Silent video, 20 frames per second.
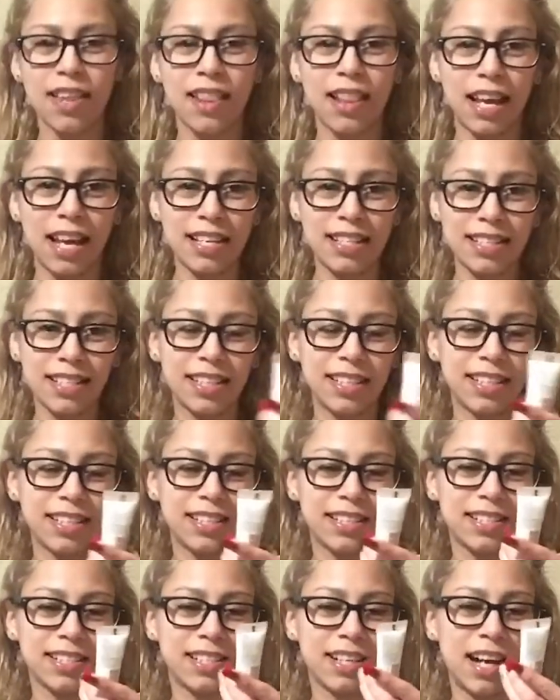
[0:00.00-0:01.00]
Last thing
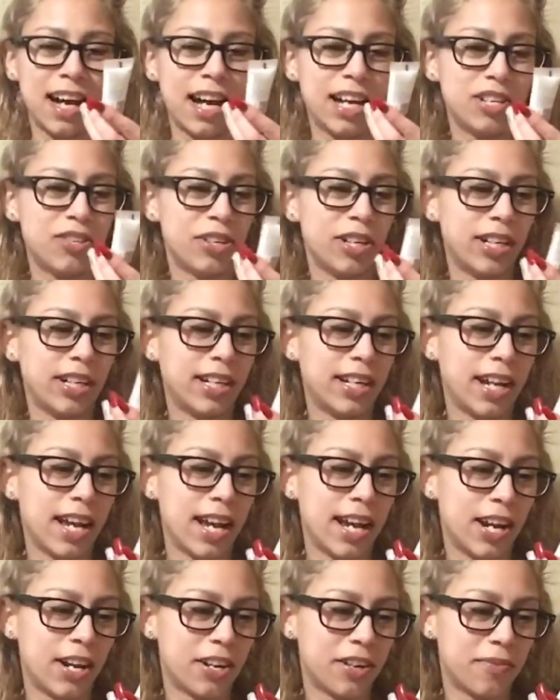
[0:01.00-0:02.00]
is a hydrating
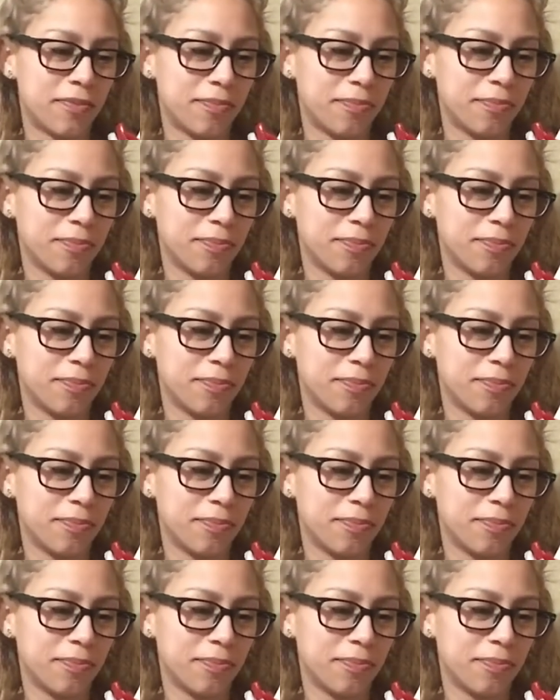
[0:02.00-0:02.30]
hair,